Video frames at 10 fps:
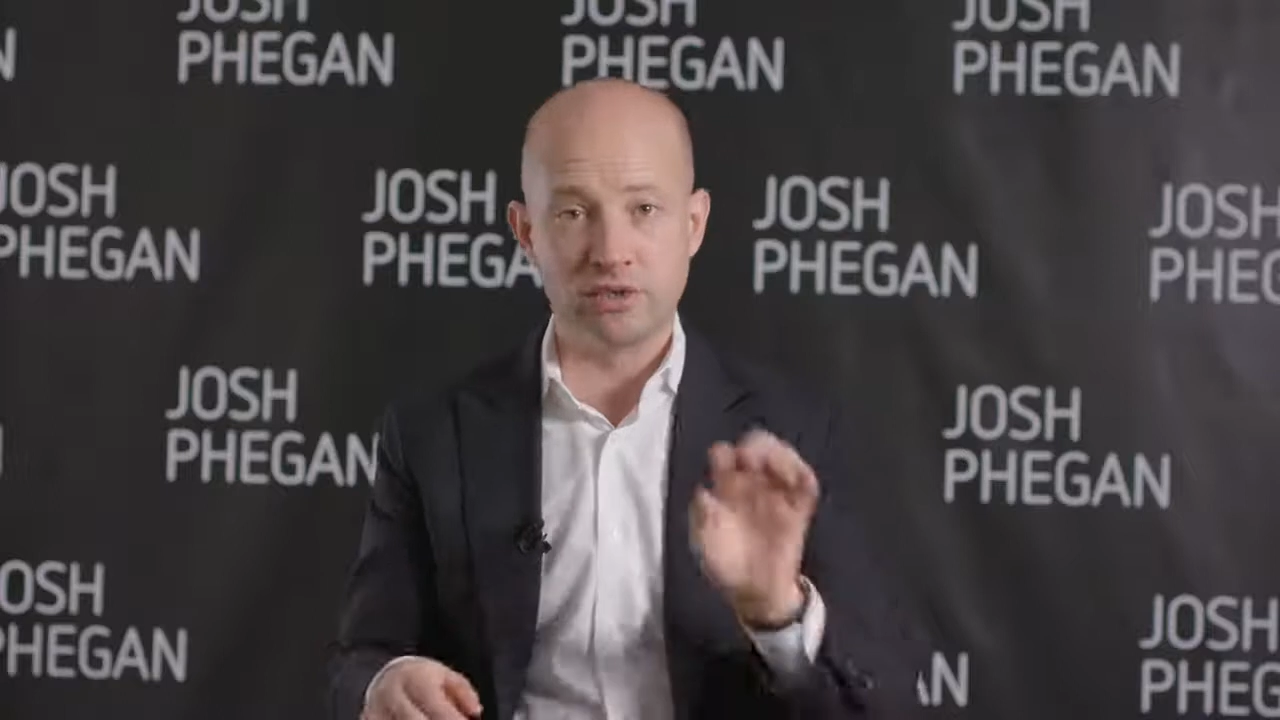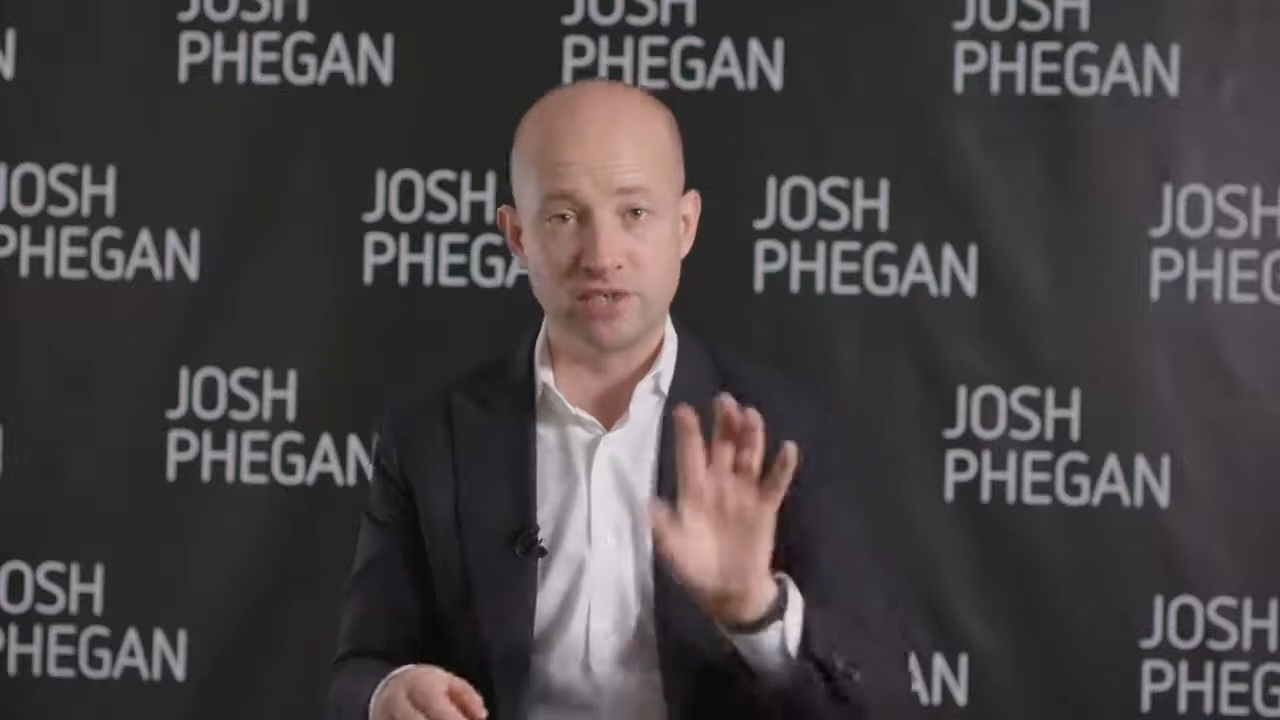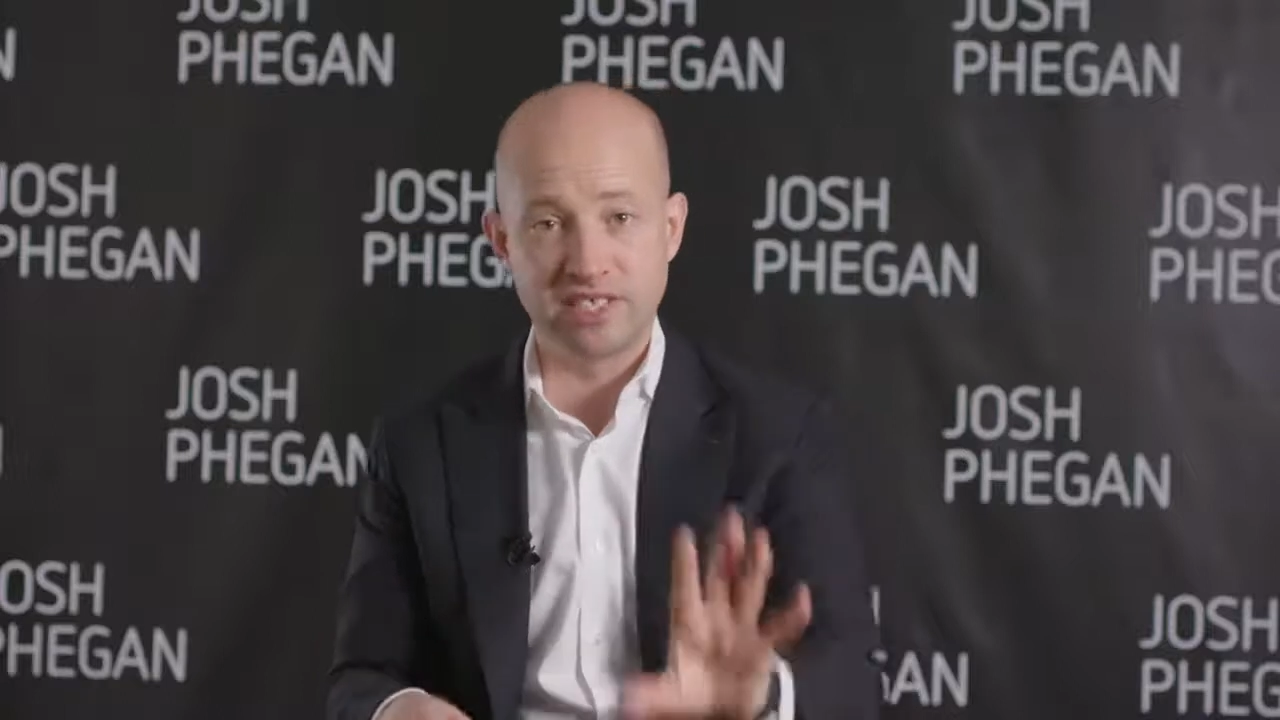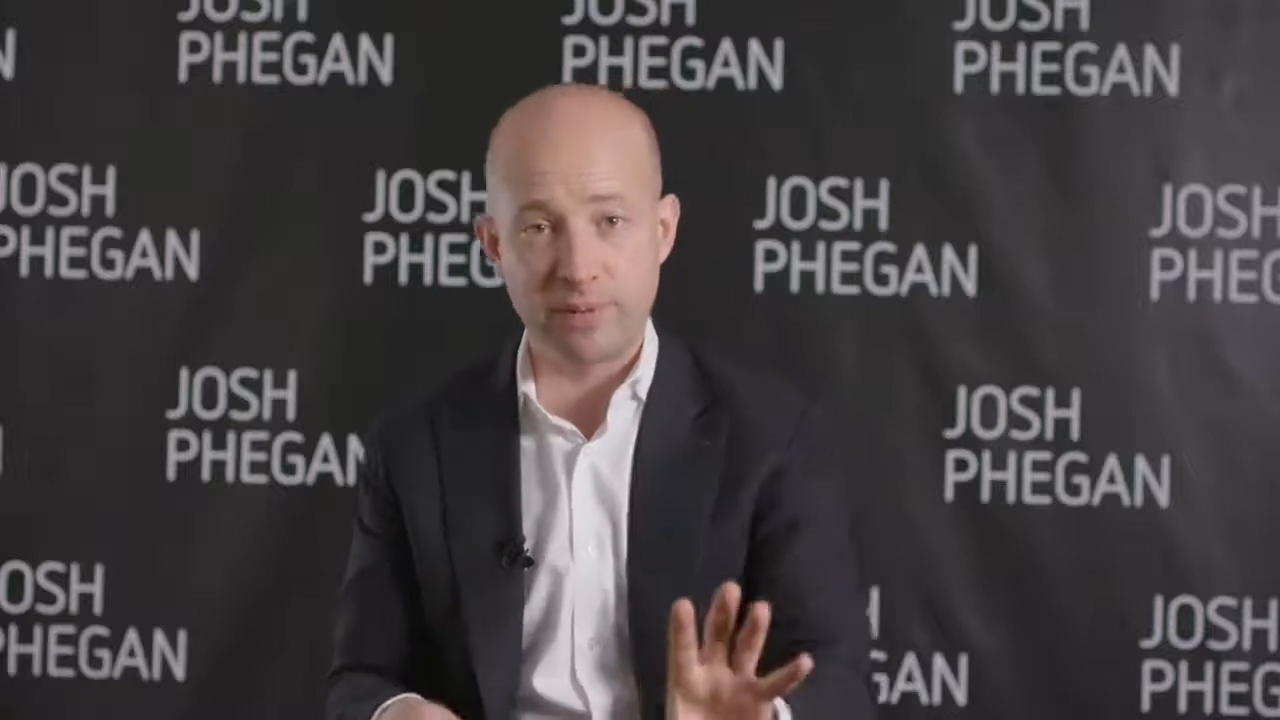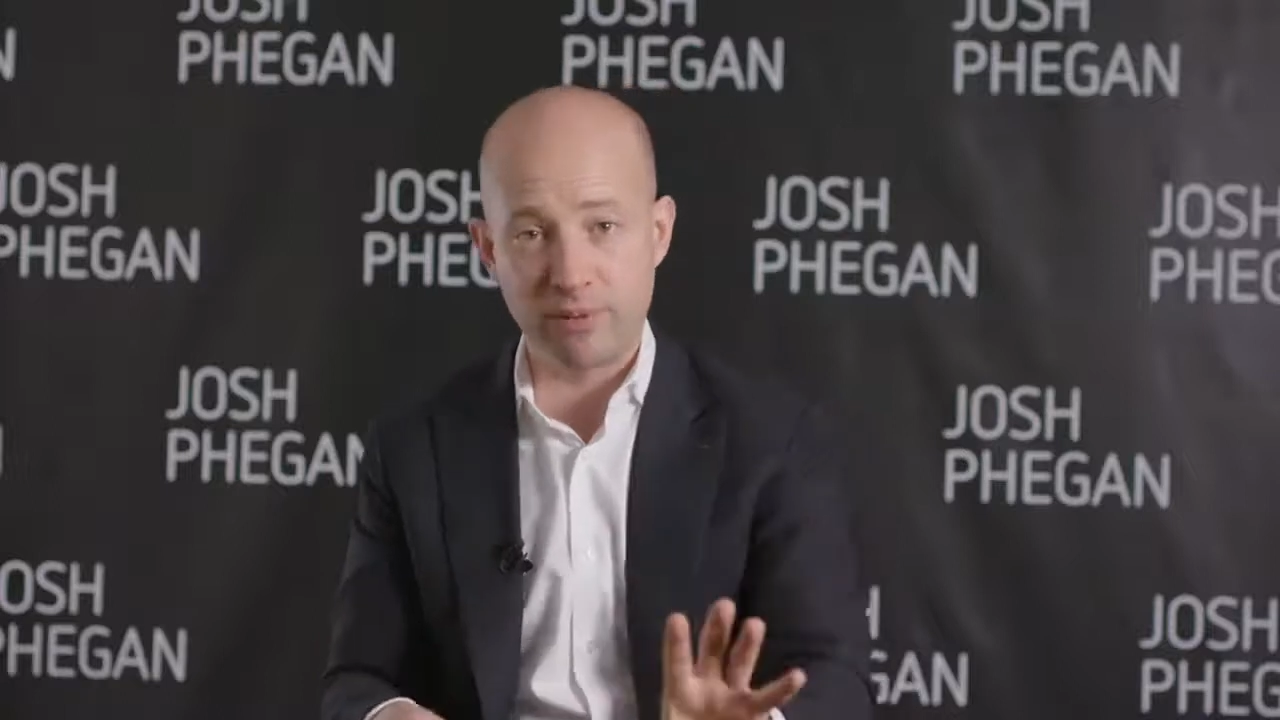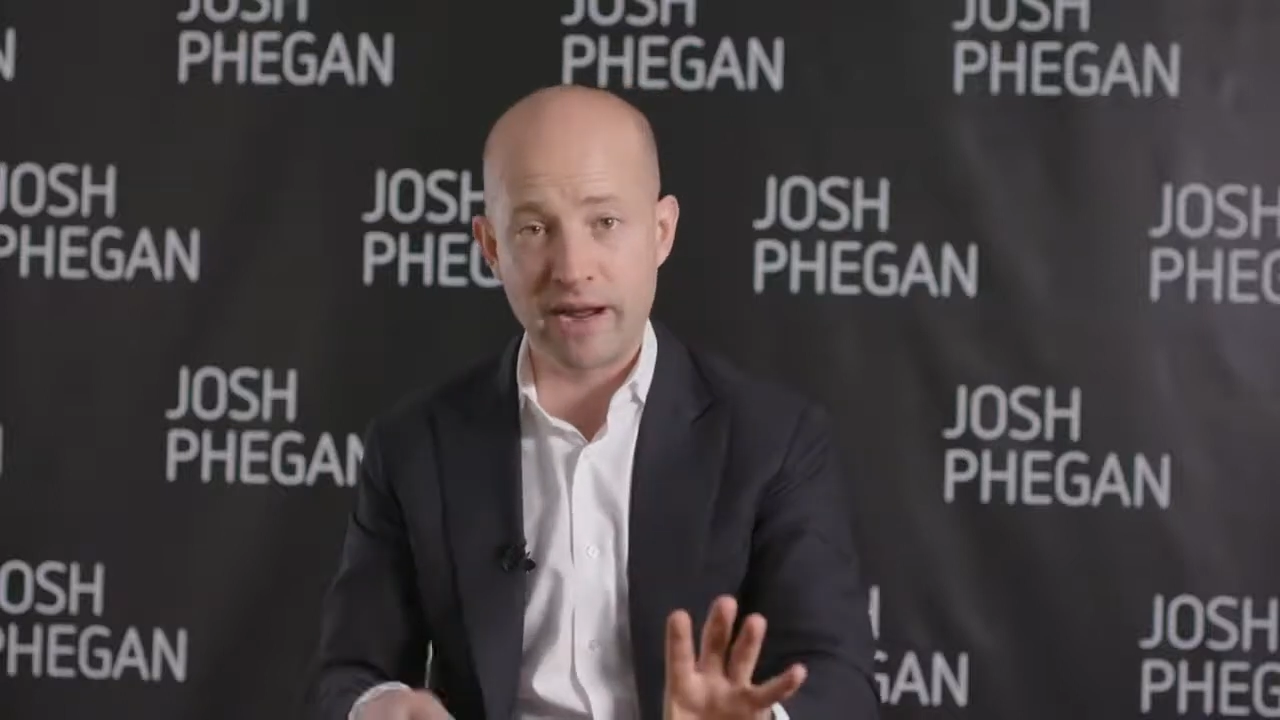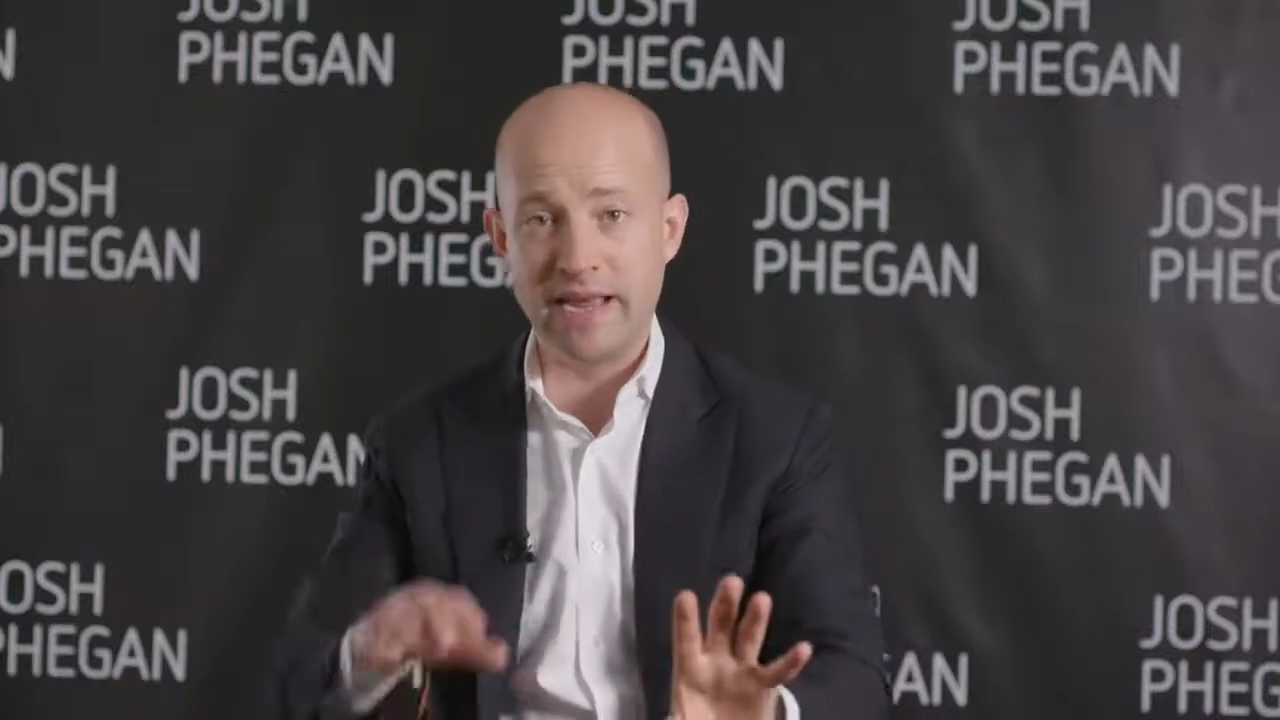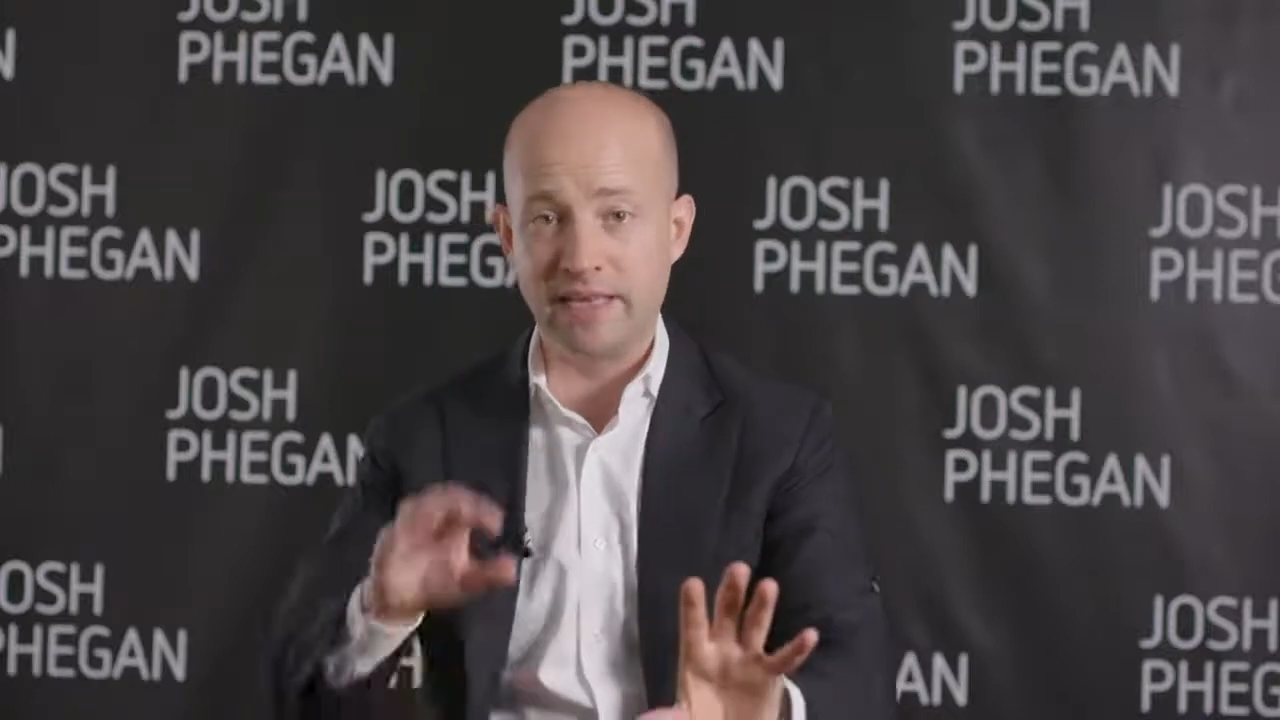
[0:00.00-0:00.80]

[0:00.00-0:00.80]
to separate